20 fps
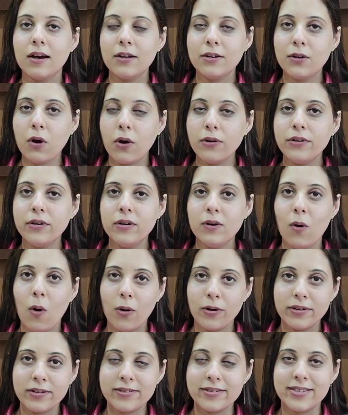A daughter
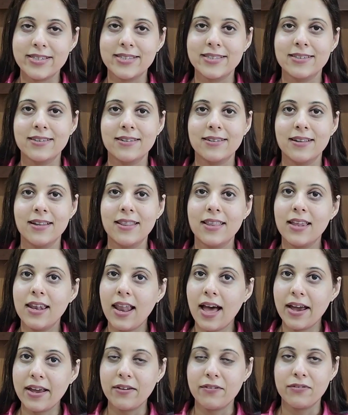honors the
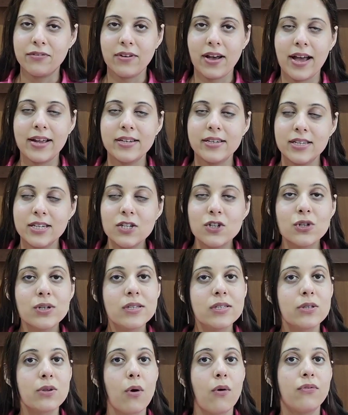life and
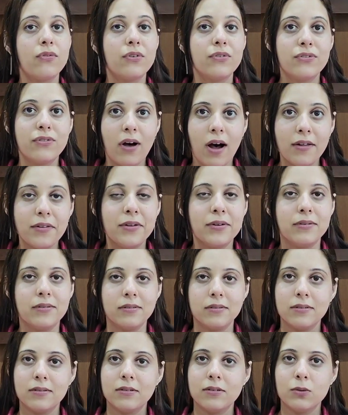teachings of her
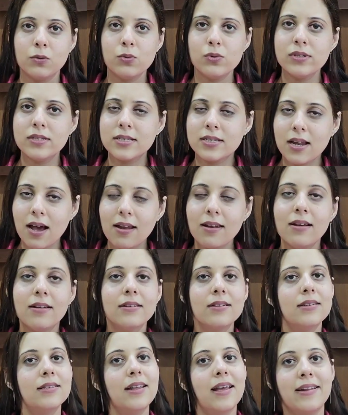father, who is none
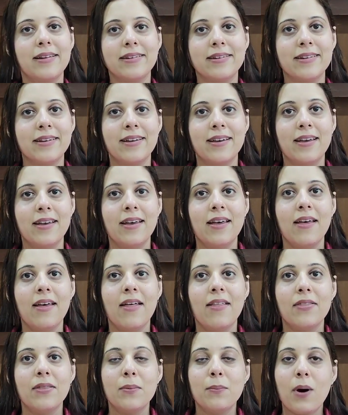other than
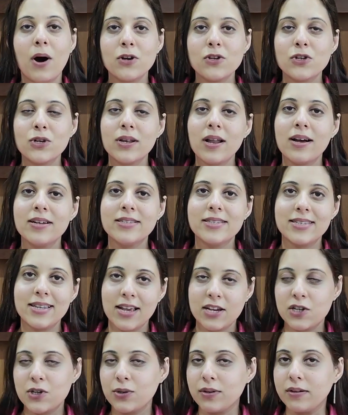the martial arts
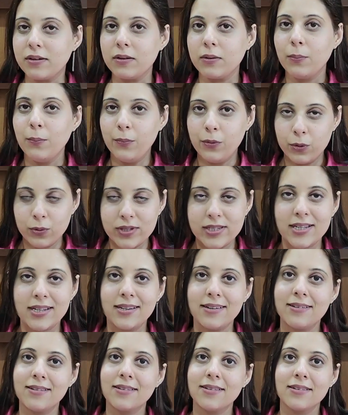legend Bruce
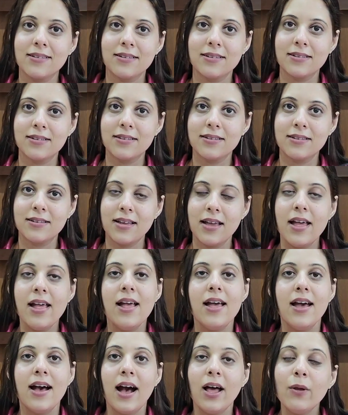Lee.
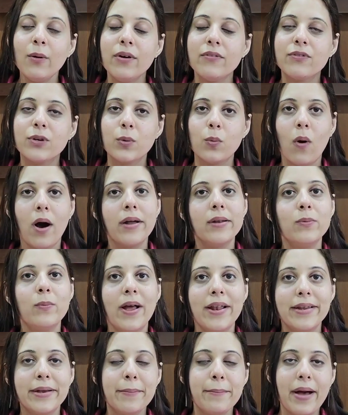Hello everyone,
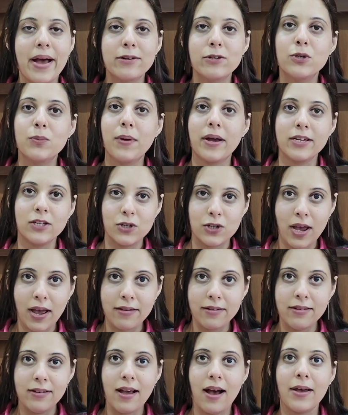welcome back to my
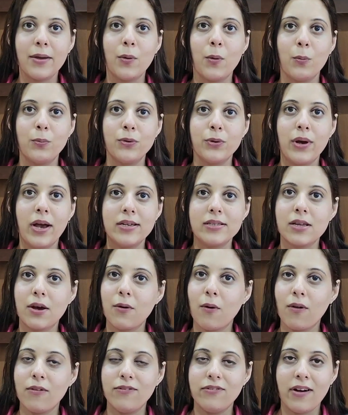channel. I hope you guys
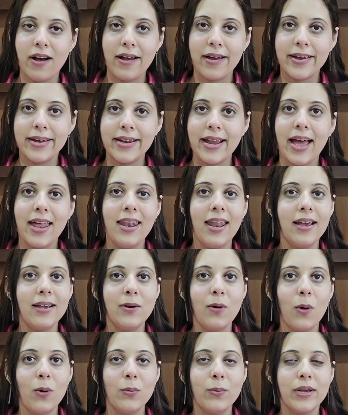are all fine, and
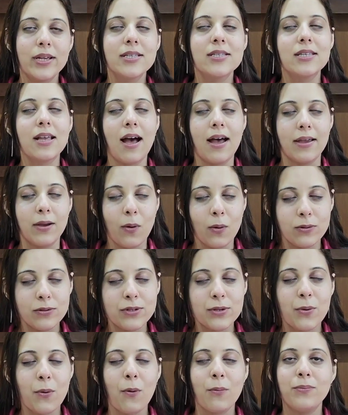like always, I
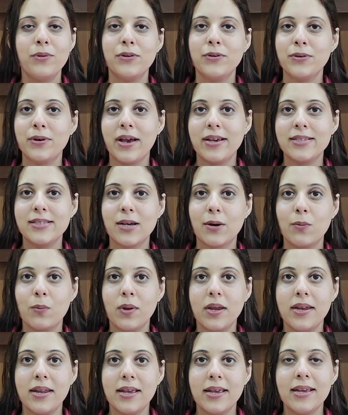also hope that you guys are
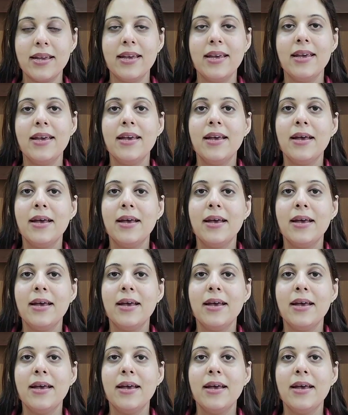reading.